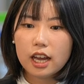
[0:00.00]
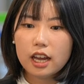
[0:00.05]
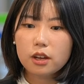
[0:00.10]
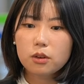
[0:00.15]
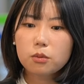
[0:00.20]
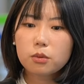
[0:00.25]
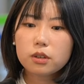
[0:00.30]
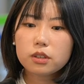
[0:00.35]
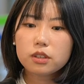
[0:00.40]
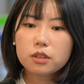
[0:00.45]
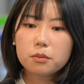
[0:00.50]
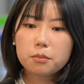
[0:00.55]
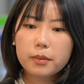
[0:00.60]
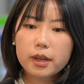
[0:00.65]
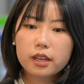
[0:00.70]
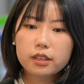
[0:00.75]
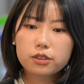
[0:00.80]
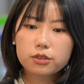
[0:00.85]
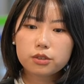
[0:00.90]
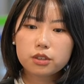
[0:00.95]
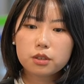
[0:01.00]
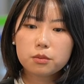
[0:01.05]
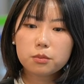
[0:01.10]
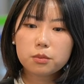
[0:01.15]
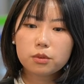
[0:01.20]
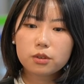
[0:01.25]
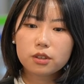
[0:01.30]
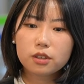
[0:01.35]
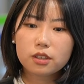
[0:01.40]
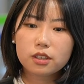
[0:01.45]
I want to make sure
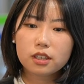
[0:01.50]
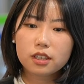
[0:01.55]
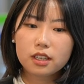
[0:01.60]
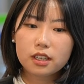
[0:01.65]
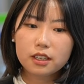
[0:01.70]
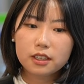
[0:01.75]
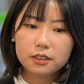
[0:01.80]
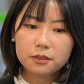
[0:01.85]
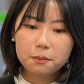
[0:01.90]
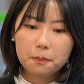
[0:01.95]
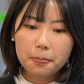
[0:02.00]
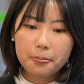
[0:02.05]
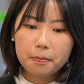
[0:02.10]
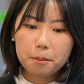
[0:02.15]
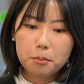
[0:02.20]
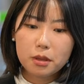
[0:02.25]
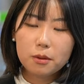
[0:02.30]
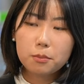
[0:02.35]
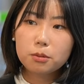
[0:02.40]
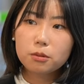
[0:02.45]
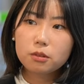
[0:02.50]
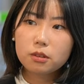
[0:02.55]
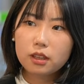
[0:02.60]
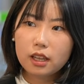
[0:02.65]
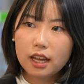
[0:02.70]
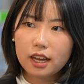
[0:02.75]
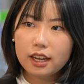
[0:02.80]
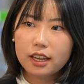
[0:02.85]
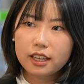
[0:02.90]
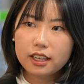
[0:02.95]
more people
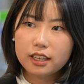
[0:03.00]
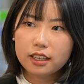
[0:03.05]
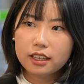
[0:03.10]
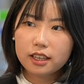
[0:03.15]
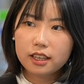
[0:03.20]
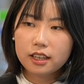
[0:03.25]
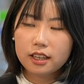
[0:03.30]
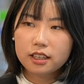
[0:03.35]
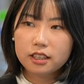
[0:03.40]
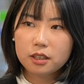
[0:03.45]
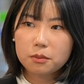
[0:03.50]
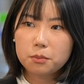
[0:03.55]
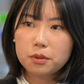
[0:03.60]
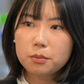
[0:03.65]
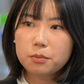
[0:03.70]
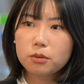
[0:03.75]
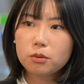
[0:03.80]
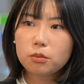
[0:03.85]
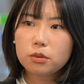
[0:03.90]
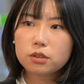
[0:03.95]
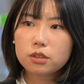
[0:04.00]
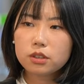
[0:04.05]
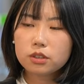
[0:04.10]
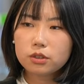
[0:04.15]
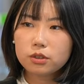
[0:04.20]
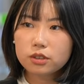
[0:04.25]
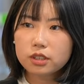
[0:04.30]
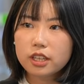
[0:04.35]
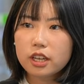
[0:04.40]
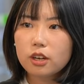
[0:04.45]
like and the people want to
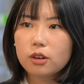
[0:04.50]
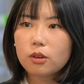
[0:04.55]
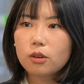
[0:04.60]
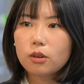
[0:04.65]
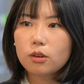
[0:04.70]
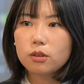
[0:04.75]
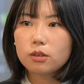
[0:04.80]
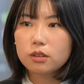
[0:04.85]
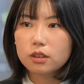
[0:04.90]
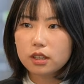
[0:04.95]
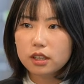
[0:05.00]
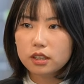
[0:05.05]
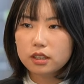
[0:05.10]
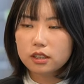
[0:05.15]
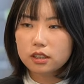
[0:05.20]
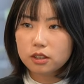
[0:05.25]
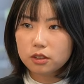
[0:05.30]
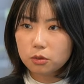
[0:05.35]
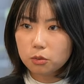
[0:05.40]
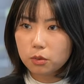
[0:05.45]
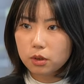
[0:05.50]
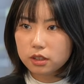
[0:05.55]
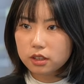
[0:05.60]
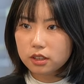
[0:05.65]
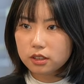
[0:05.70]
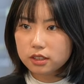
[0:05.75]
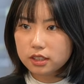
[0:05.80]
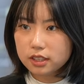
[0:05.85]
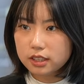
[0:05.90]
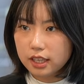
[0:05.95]
use their own want
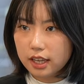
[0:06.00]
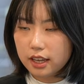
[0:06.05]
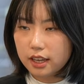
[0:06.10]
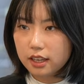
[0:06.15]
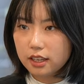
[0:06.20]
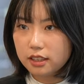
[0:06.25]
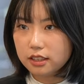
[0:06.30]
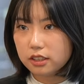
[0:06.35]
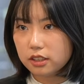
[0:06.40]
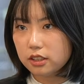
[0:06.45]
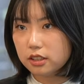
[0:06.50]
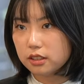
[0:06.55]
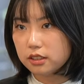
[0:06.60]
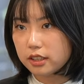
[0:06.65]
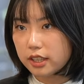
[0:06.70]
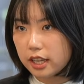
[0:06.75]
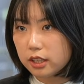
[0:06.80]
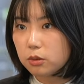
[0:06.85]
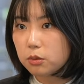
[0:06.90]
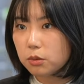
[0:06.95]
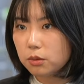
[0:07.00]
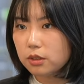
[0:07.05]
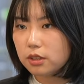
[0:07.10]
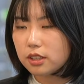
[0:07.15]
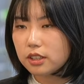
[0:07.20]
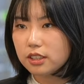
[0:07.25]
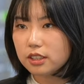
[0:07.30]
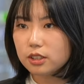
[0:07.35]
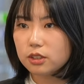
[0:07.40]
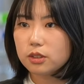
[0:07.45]
to say the, mm -hmm. that
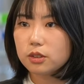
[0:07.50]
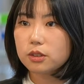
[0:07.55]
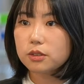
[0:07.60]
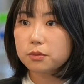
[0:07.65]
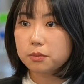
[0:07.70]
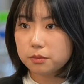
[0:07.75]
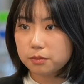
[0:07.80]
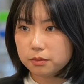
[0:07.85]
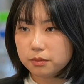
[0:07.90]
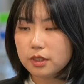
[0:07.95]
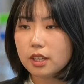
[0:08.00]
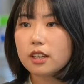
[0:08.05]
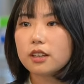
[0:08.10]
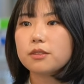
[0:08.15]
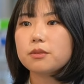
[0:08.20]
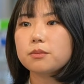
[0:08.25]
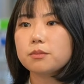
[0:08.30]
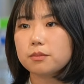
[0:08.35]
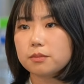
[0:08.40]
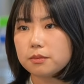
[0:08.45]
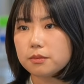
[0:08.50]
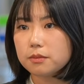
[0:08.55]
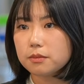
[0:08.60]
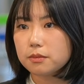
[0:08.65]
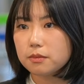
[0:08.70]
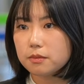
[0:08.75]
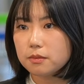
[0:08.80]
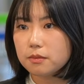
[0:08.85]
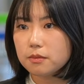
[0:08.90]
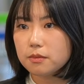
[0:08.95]
word specifically for the field
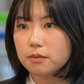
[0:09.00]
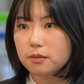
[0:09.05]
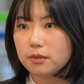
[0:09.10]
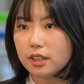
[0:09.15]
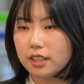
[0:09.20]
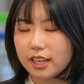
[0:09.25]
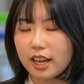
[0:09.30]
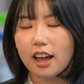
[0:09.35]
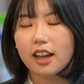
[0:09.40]
they're working in